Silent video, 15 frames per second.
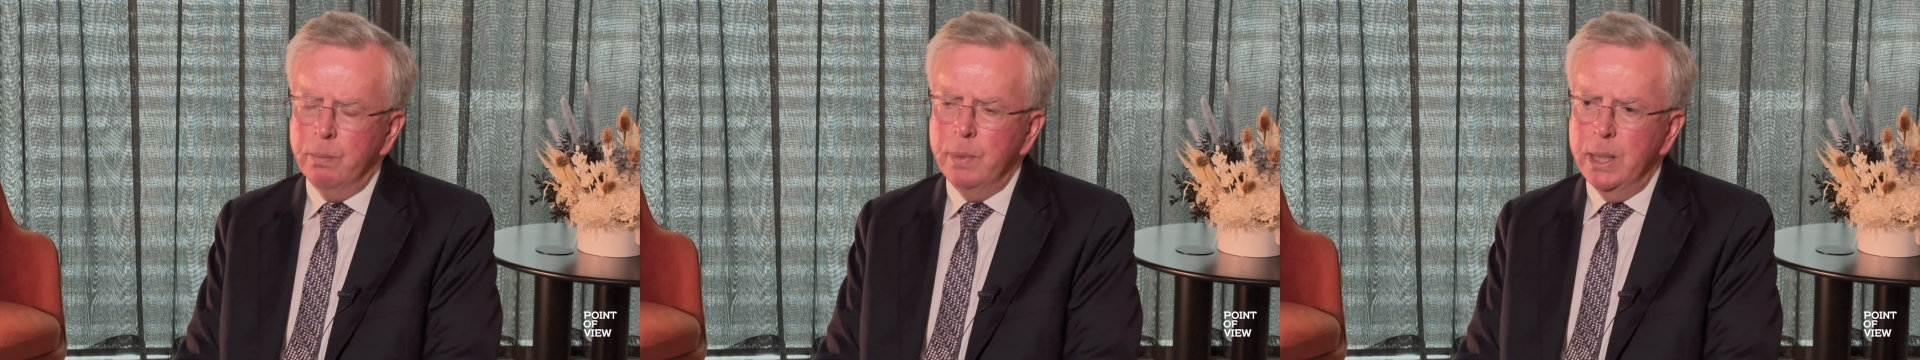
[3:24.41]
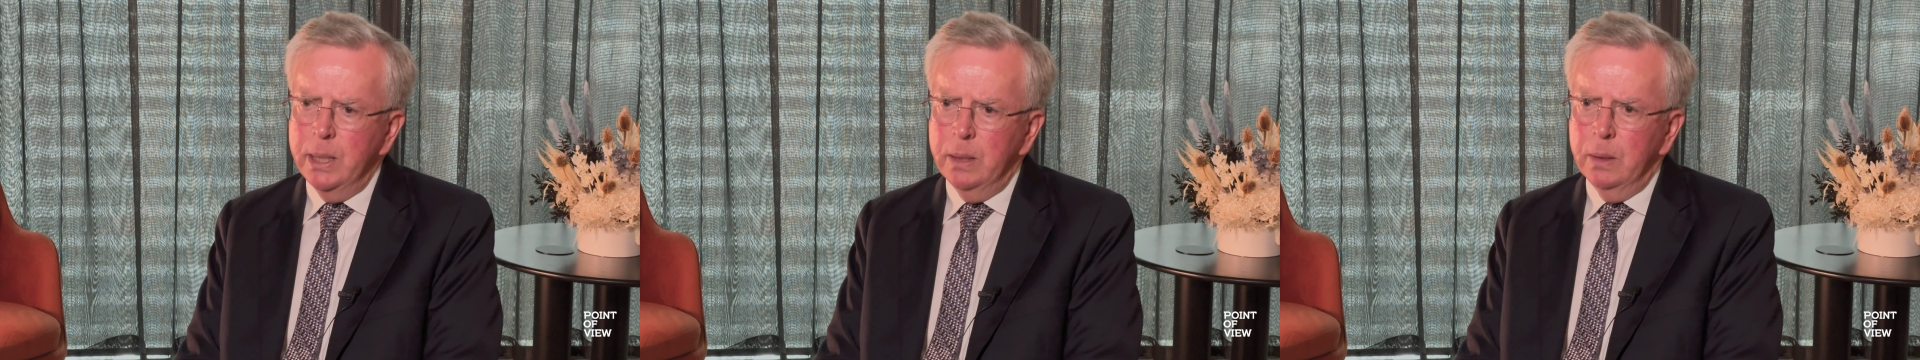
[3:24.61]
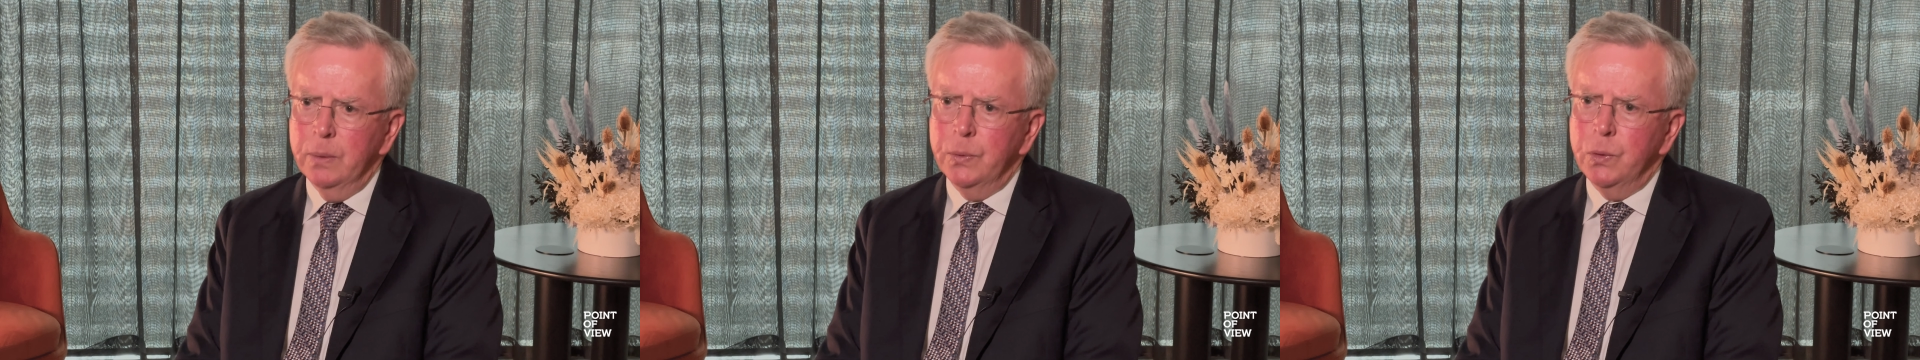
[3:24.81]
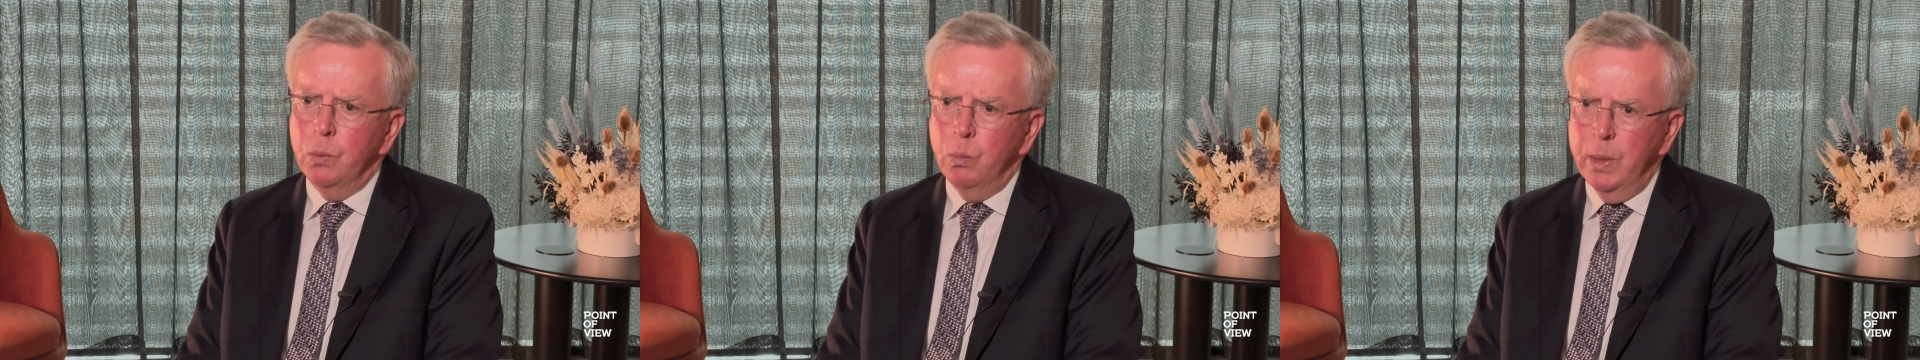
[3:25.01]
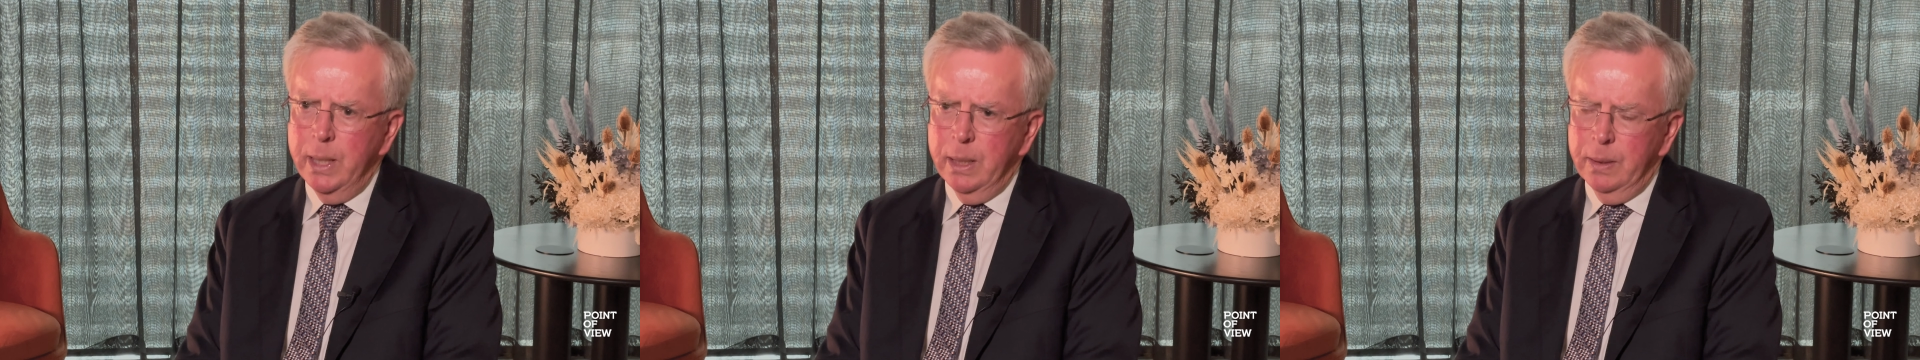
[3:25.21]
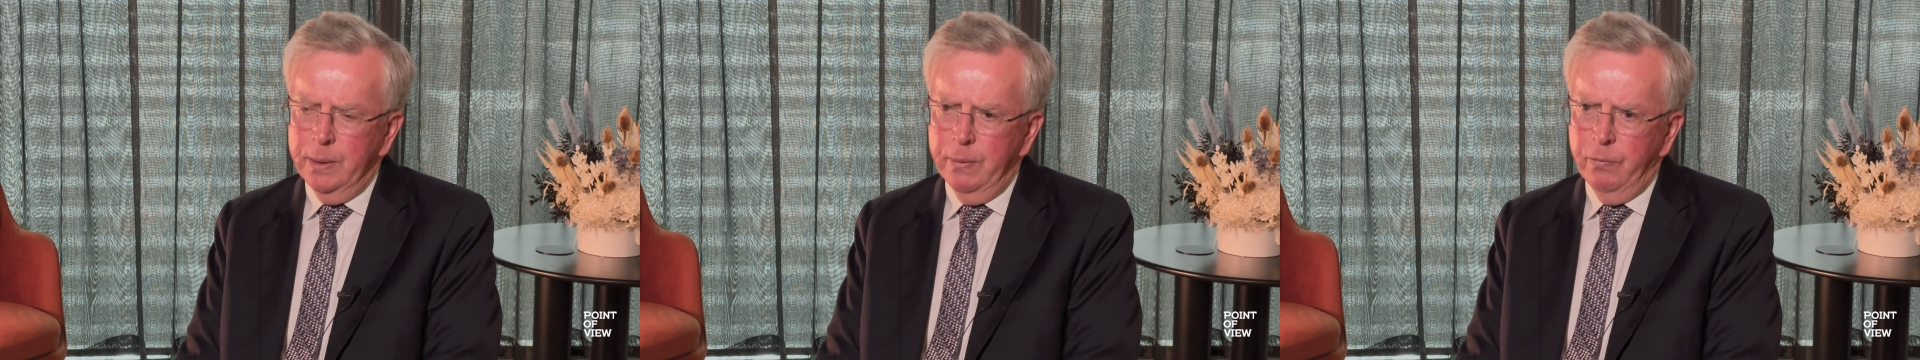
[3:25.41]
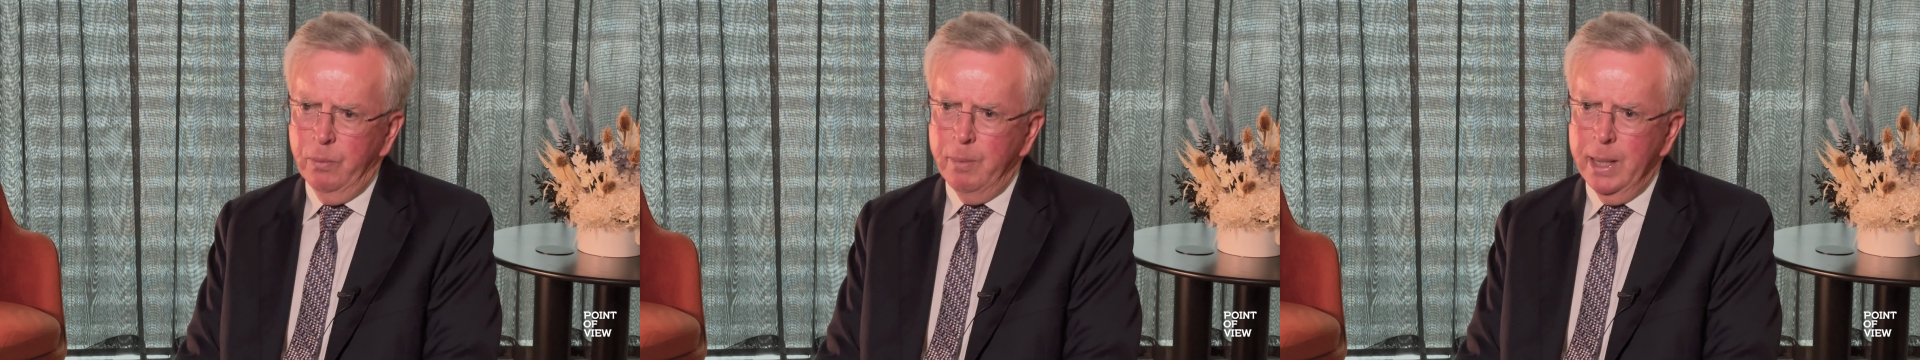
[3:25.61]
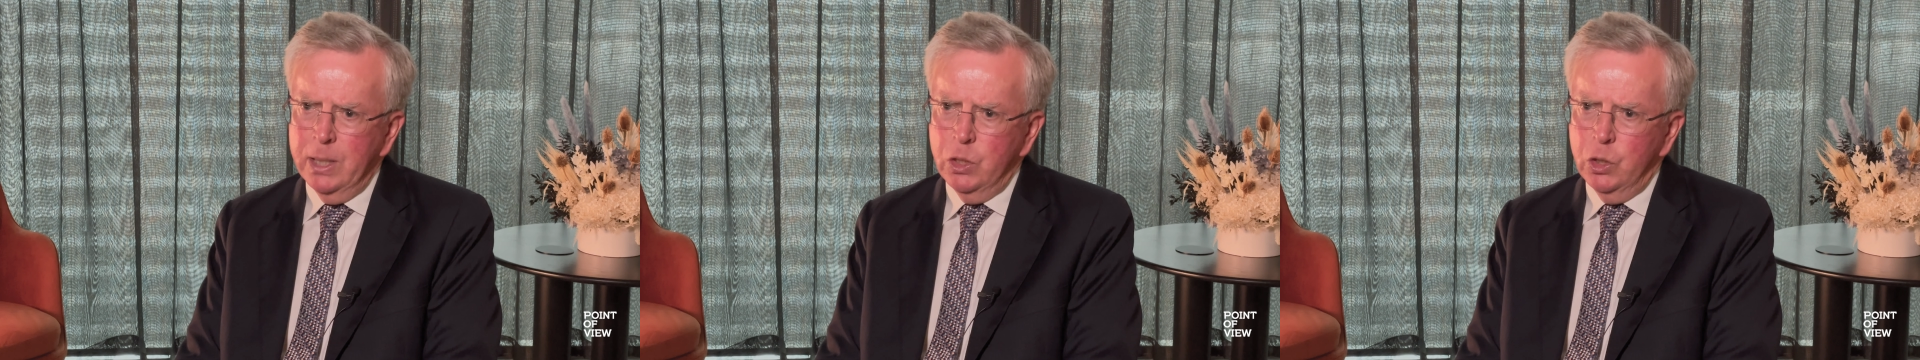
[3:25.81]
media to win a
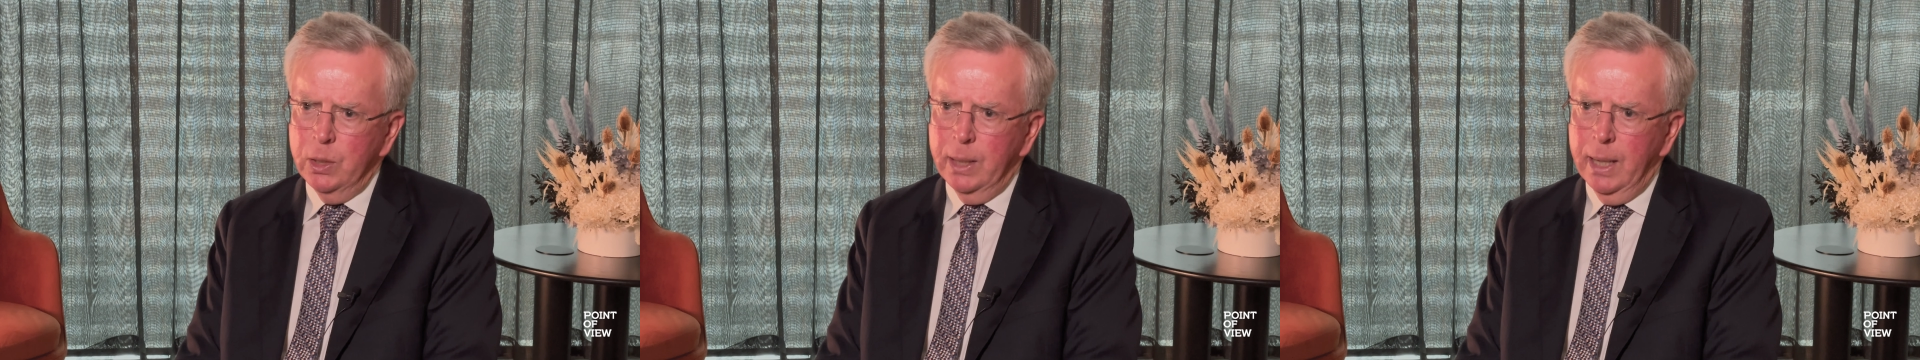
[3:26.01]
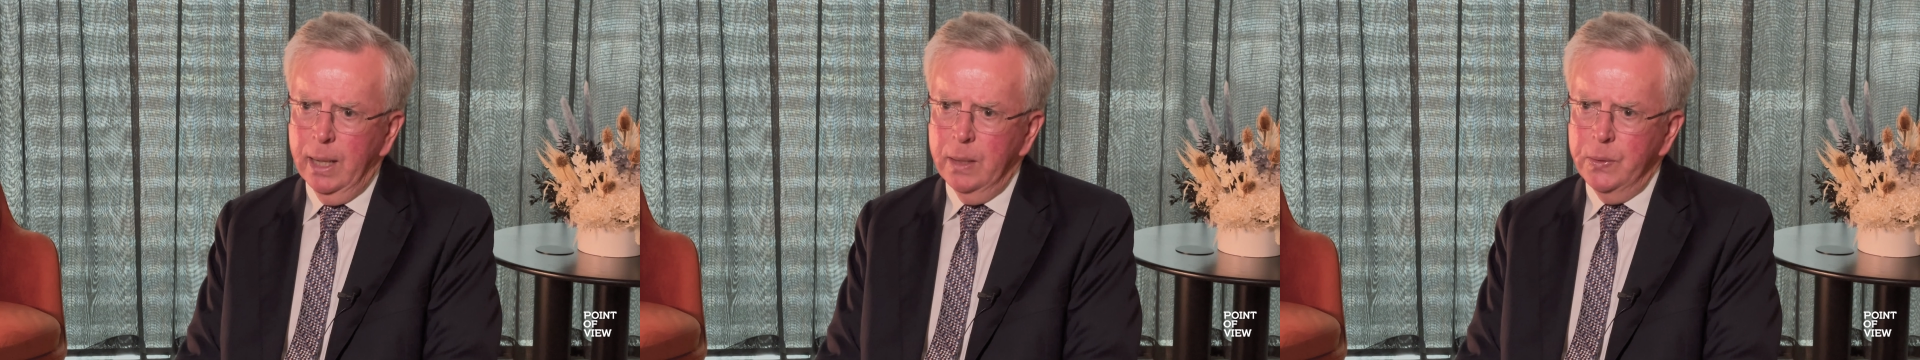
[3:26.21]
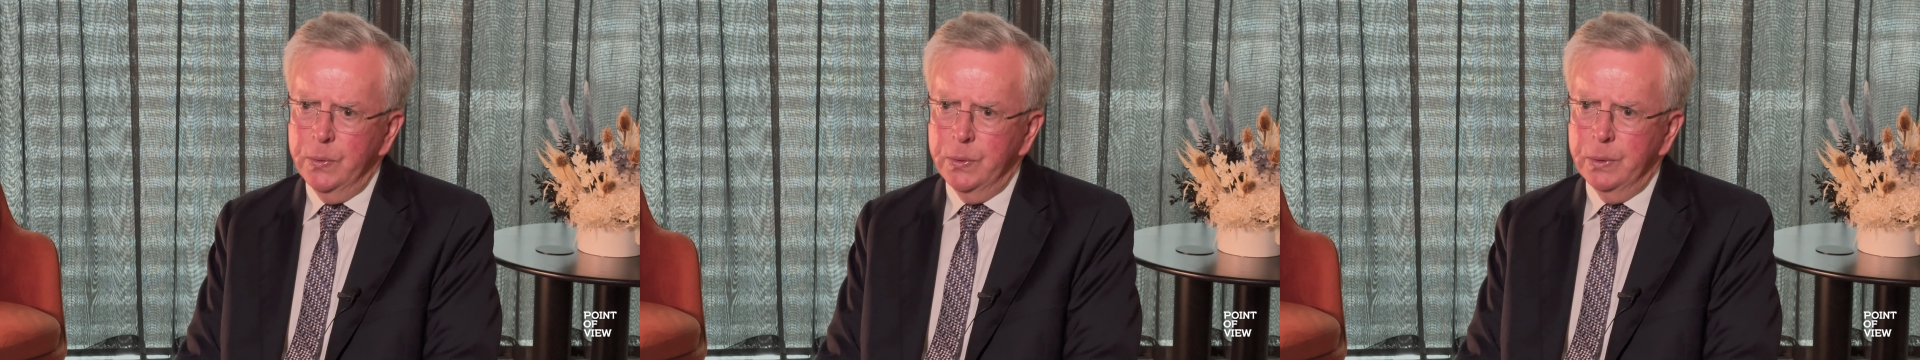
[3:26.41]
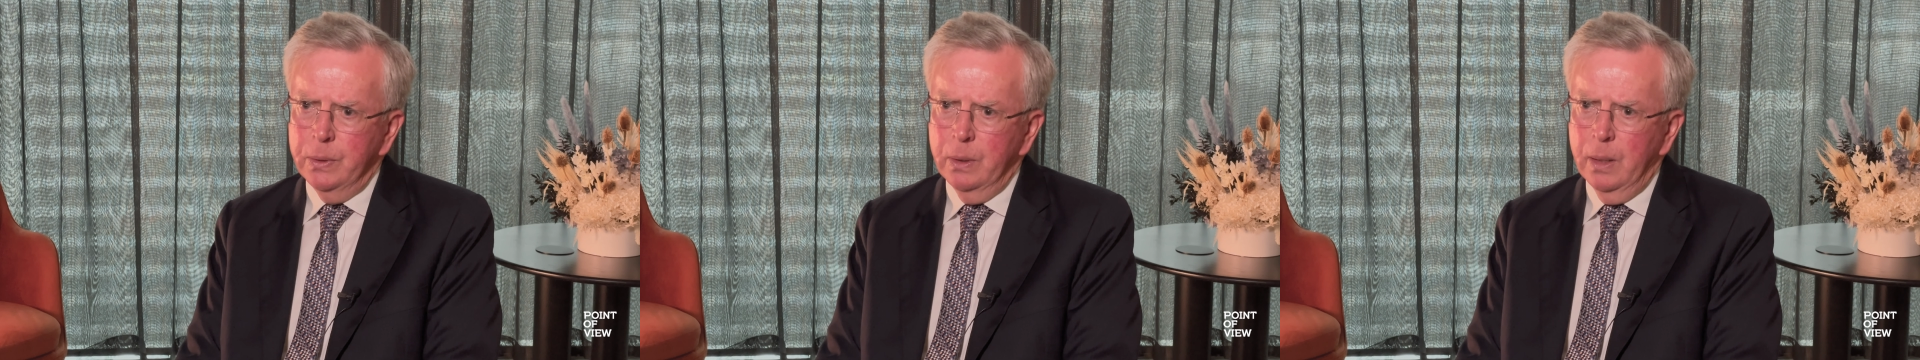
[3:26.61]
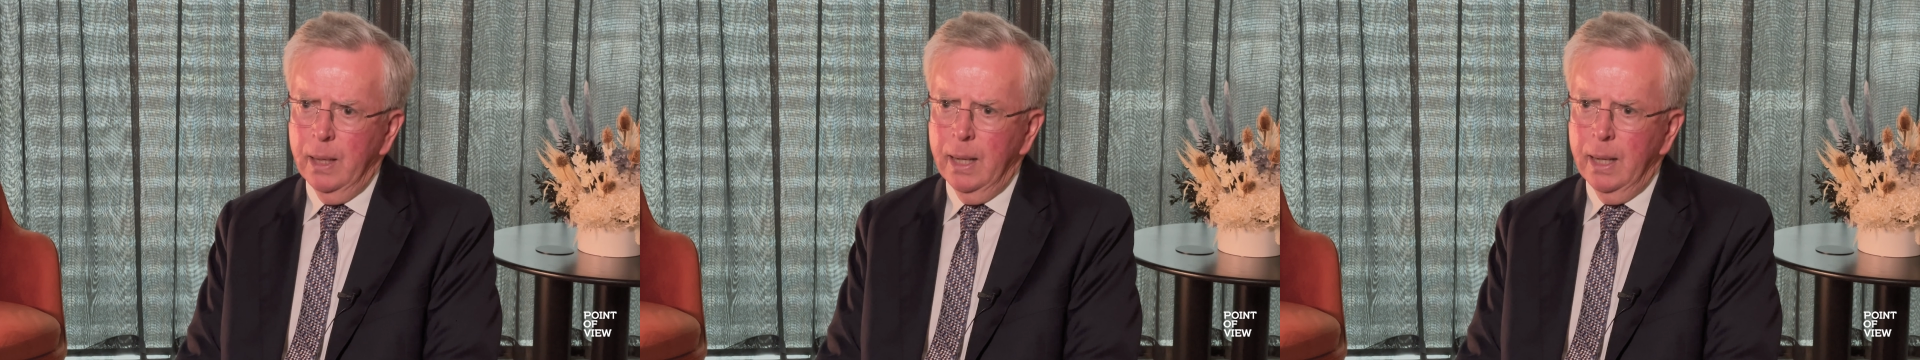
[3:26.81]
defamation case.